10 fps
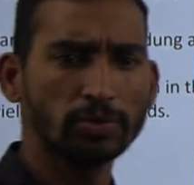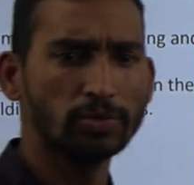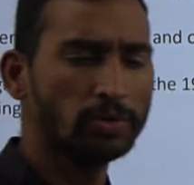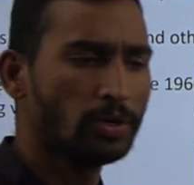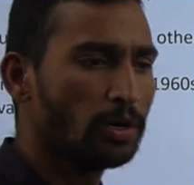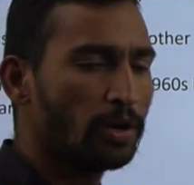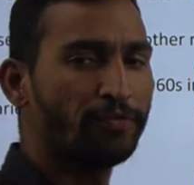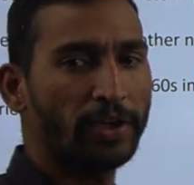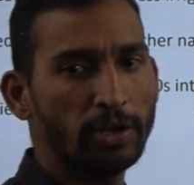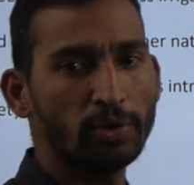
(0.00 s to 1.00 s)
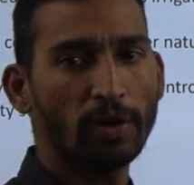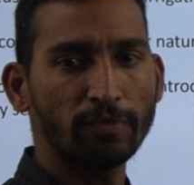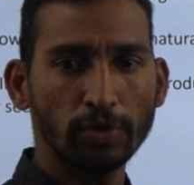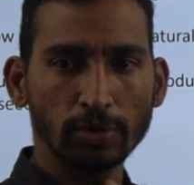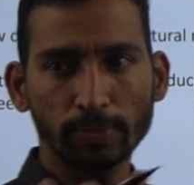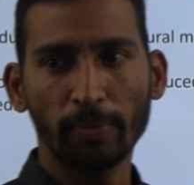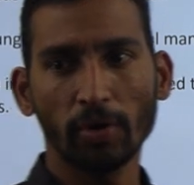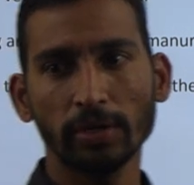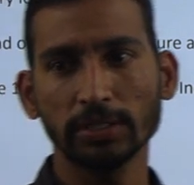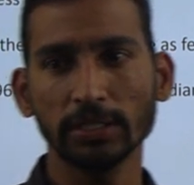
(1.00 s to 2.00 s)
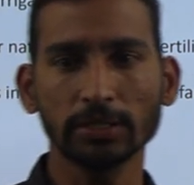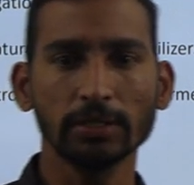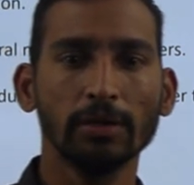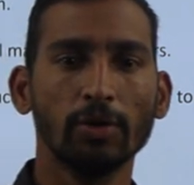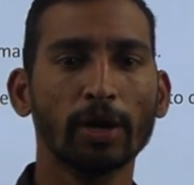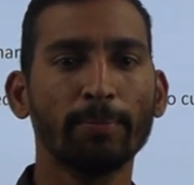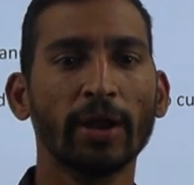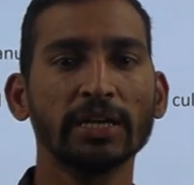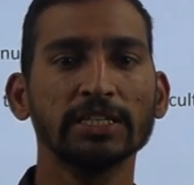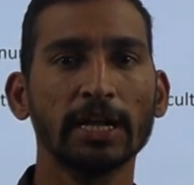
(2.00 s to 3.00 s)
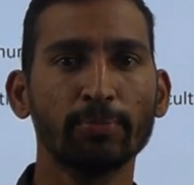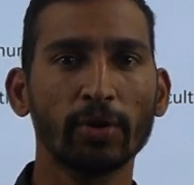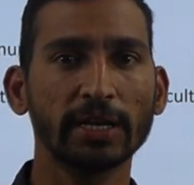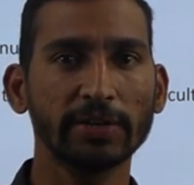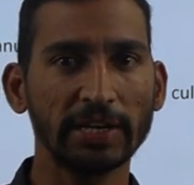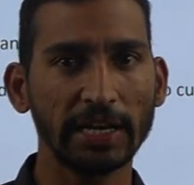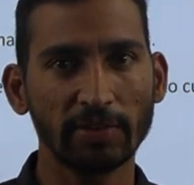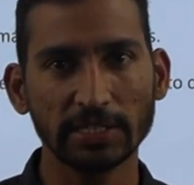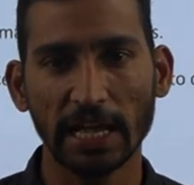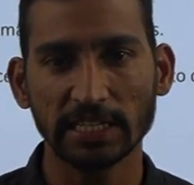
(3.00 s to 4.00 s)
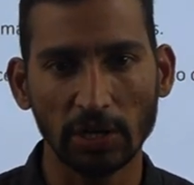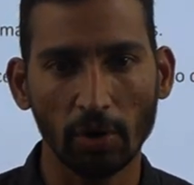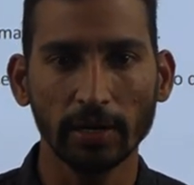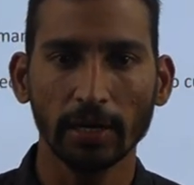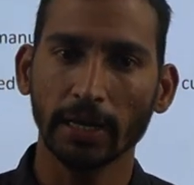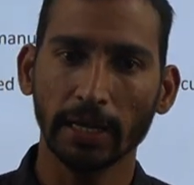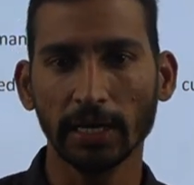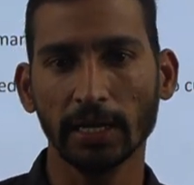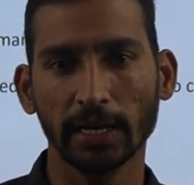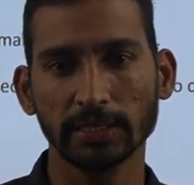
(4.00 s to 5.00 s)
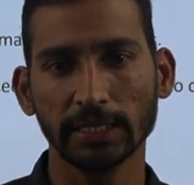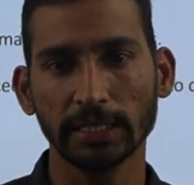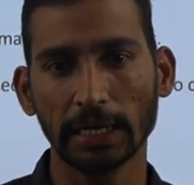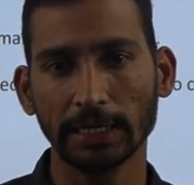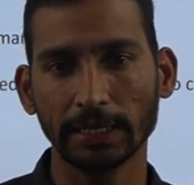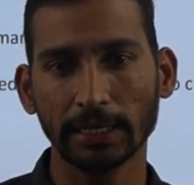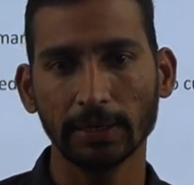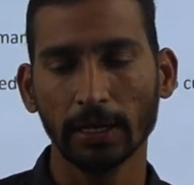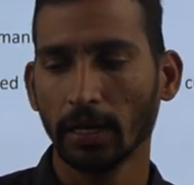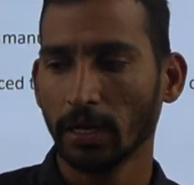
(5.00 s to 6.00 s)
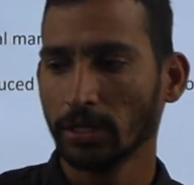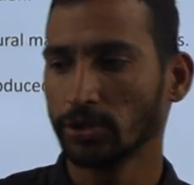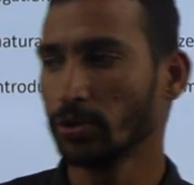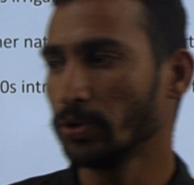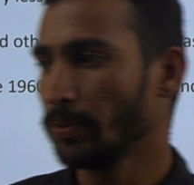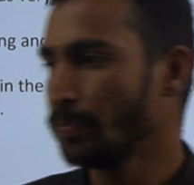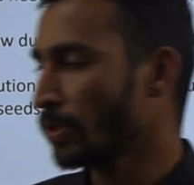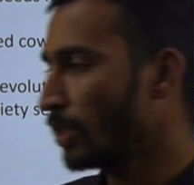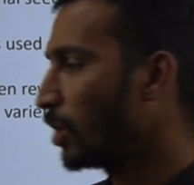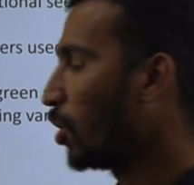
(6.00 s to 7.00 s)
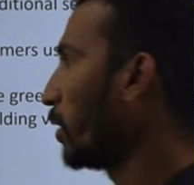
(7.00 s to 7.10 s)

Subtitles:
to failure of those policies, production and productivity levels has not increased in the country. So the